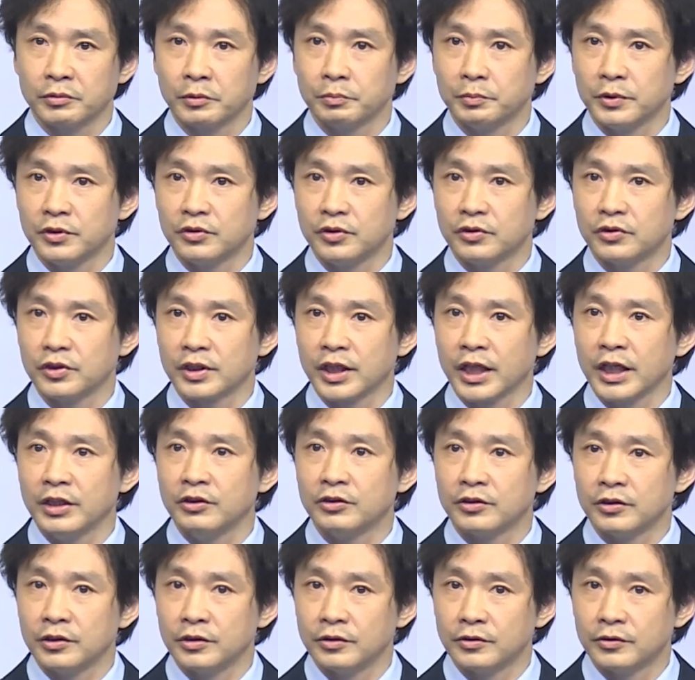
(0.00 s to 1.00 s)
business
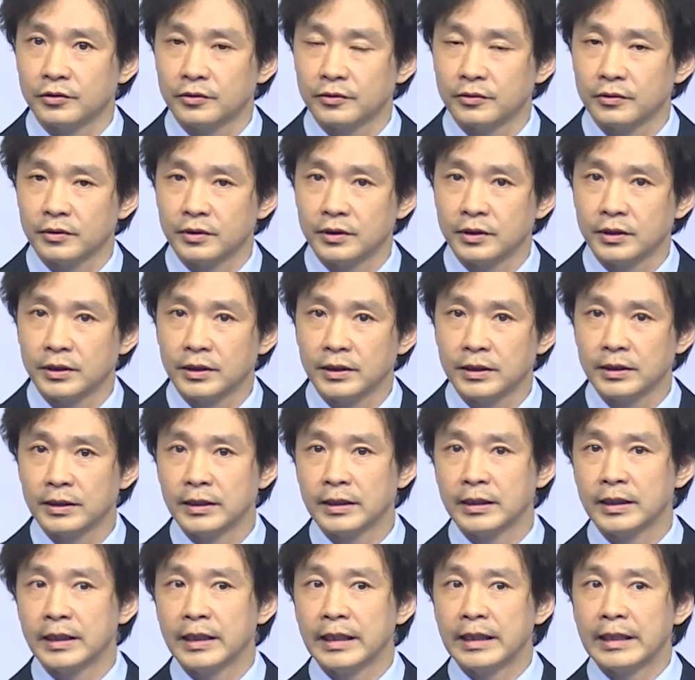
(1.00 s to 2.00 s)
cases
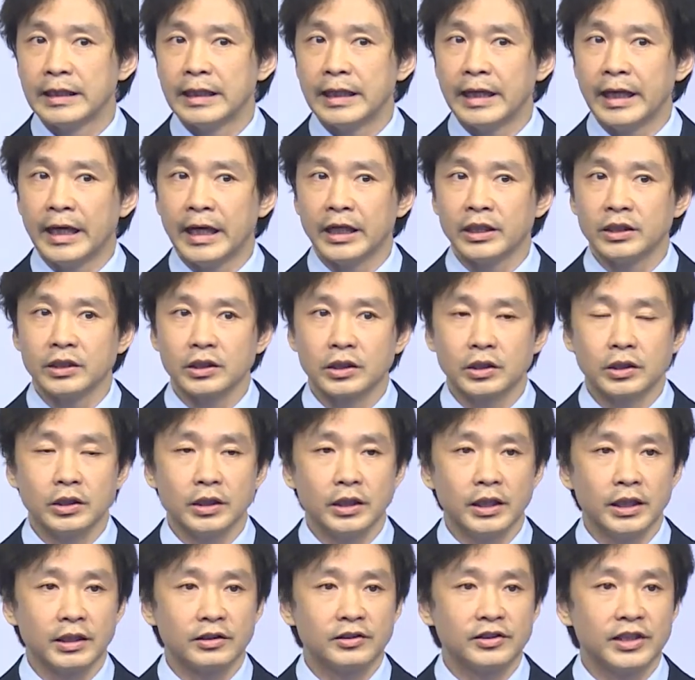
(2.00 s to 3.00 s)
and good
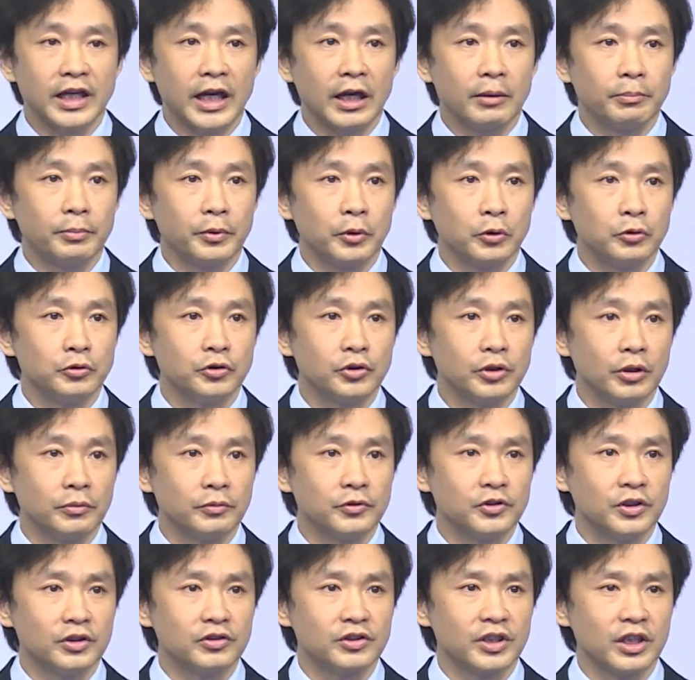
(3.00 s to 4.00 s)
examples of
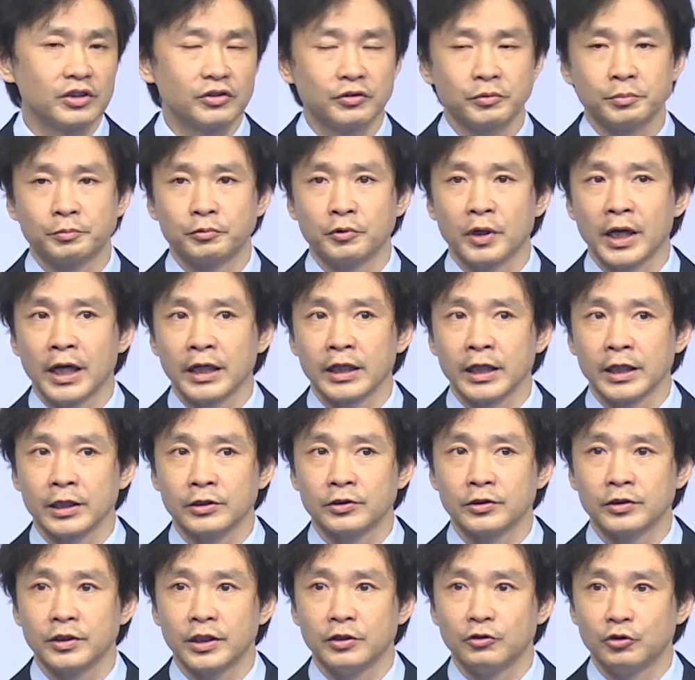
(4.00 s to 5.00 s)
successful
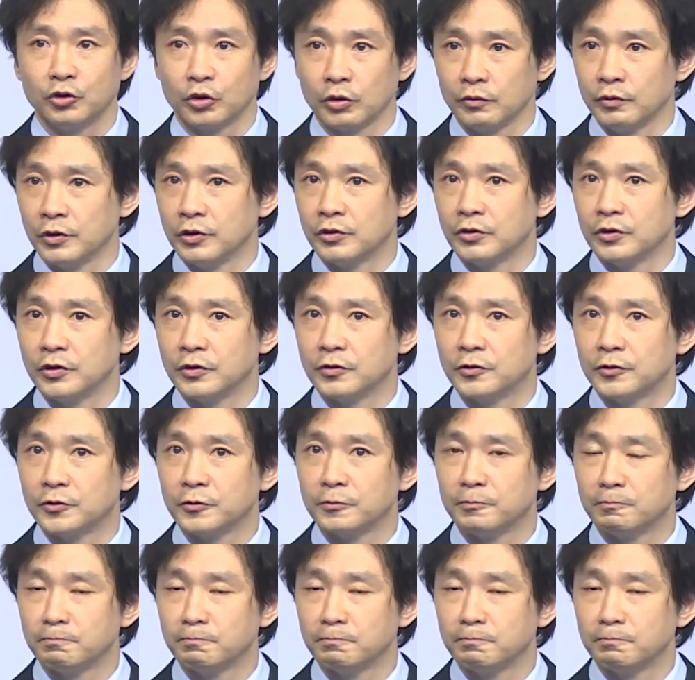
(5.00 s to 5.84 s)
products and services.